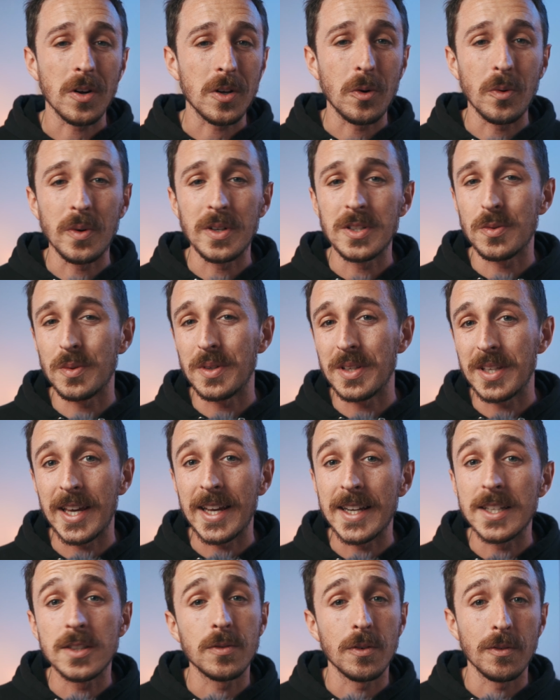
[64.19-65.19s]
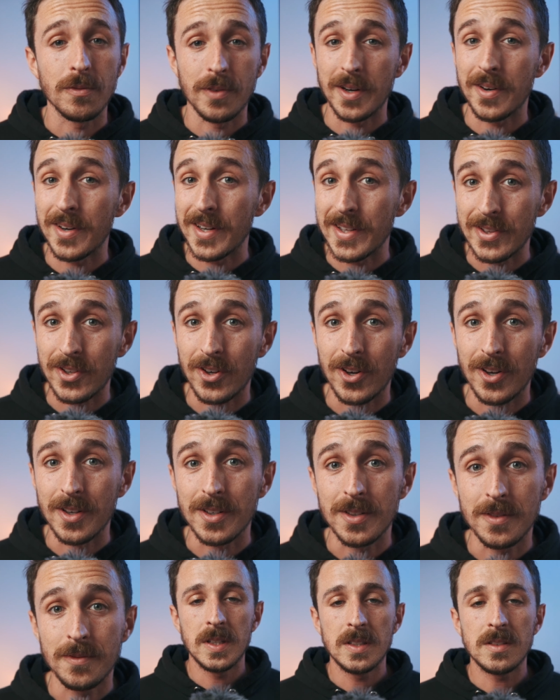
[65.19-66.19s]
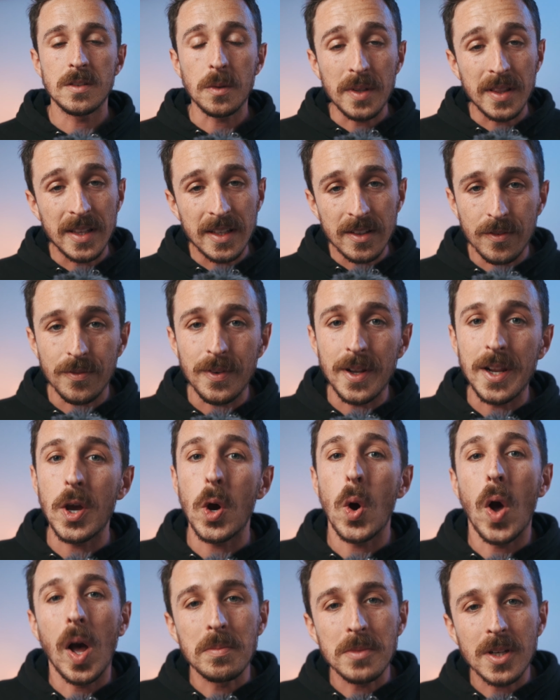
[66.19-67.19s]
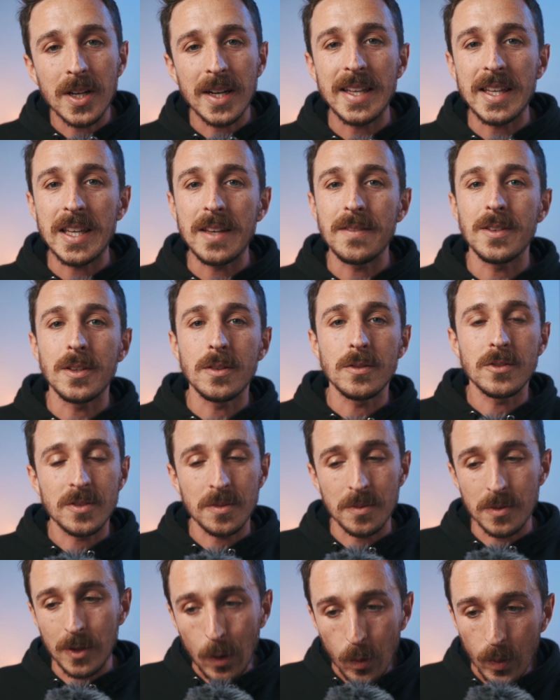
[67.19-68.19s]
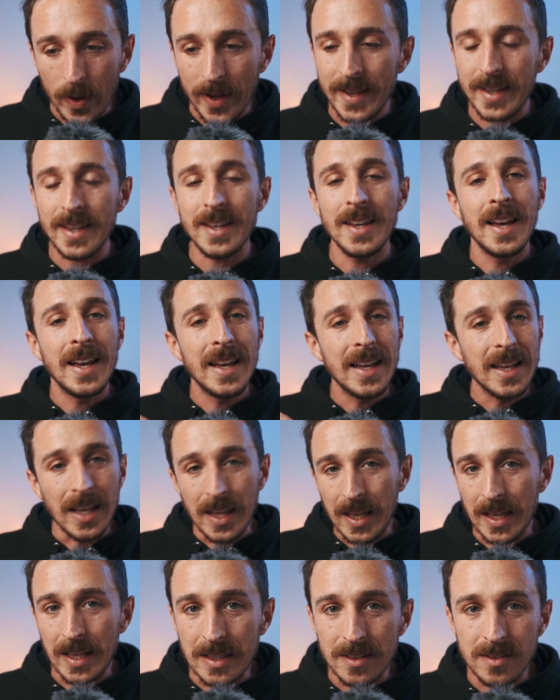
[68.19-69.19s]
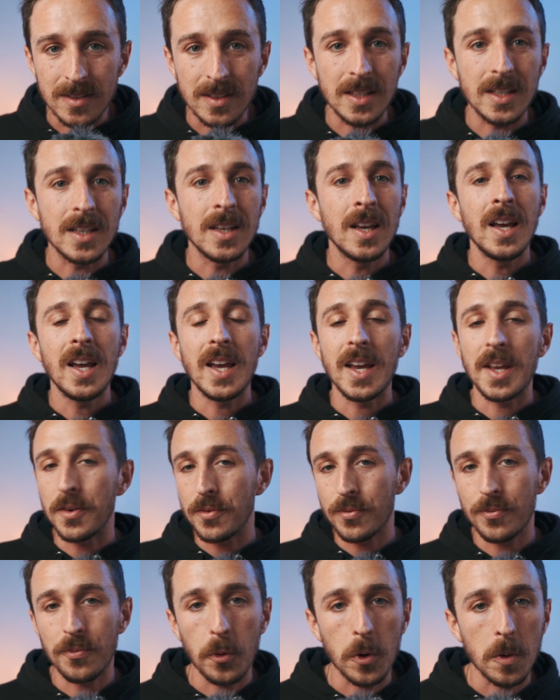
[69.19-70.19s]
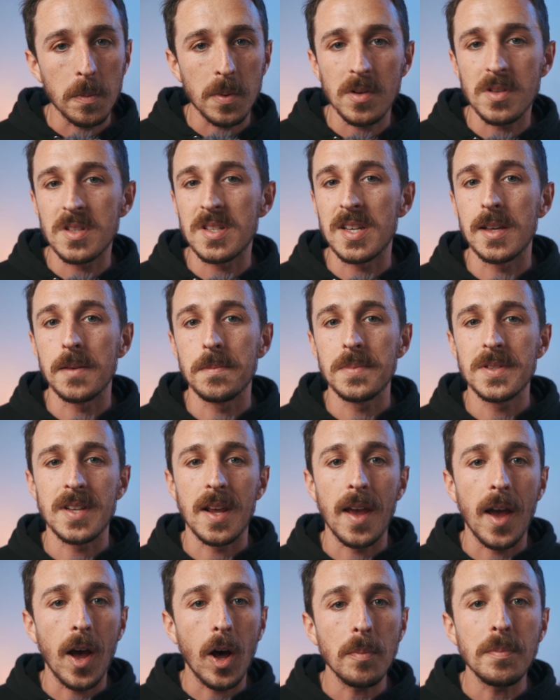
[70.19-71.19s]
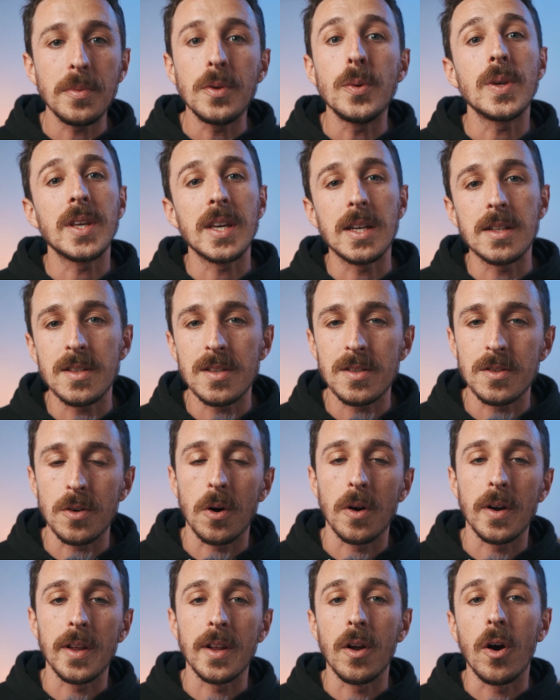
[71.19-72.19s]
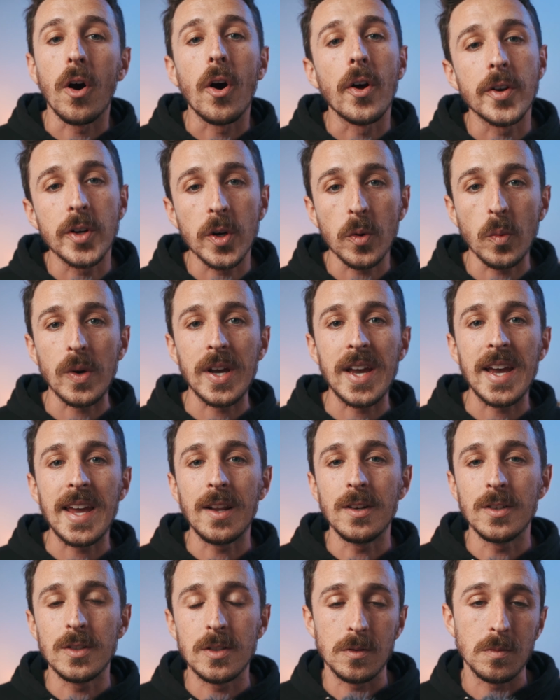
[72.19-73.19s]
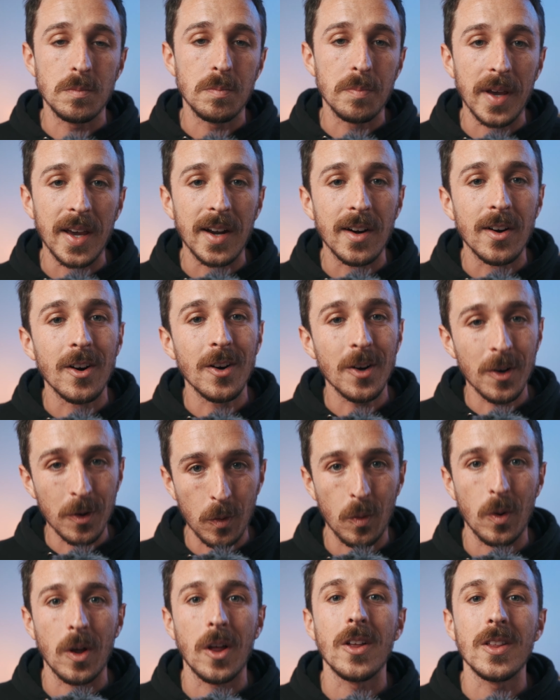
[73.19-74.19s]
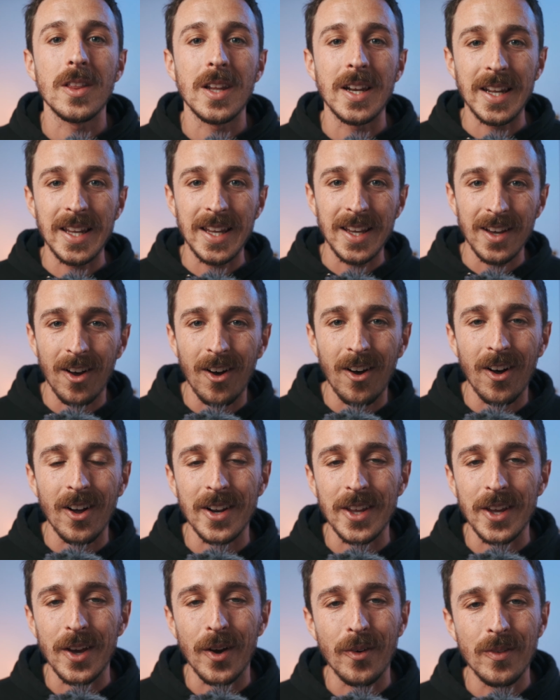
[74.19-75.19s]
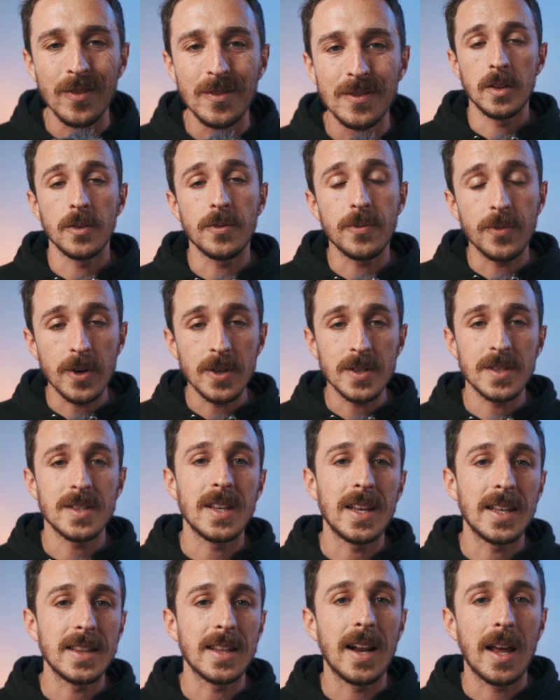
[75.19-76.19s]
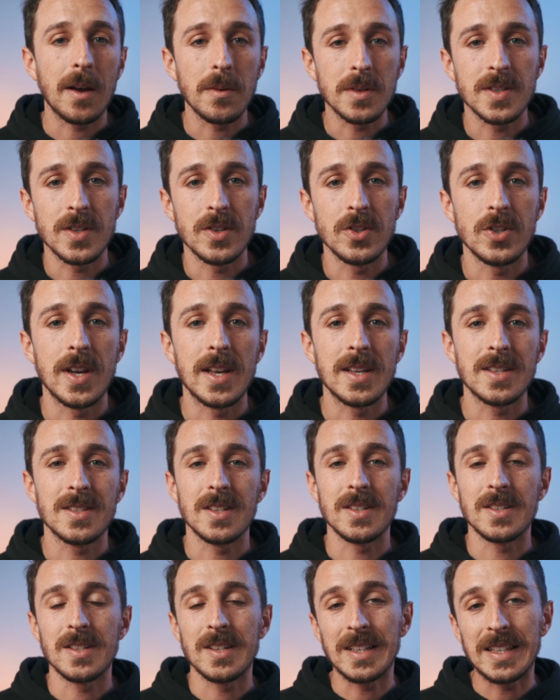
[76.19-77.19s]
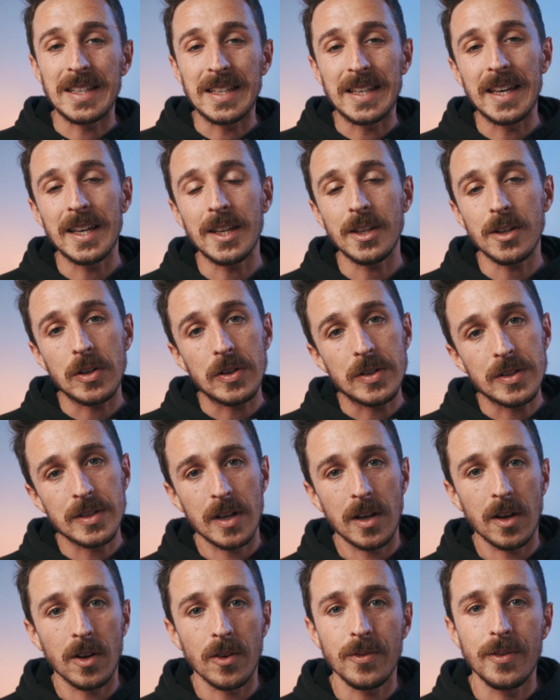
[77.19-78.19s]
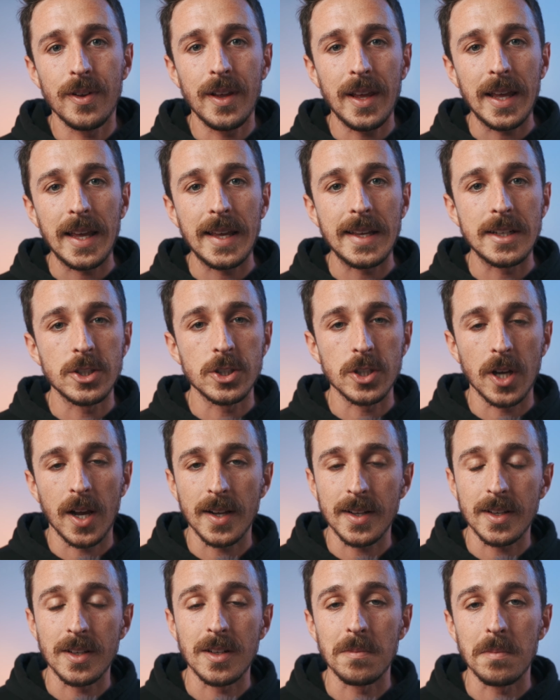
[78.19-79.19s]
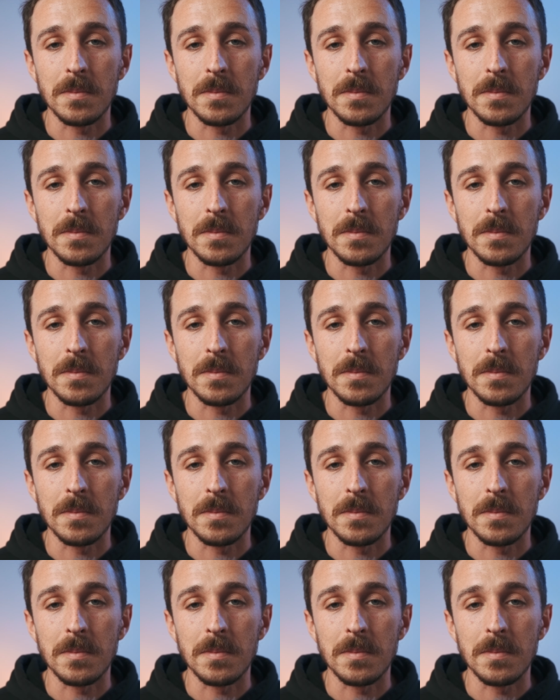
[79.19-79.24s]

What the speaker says: going to engage for very long. So in this video, I'm gonna give you some quick, easy, and affordable tips to help you get started on your way to better quality audio. The first thing that I would suggest is to get yourself a shotgun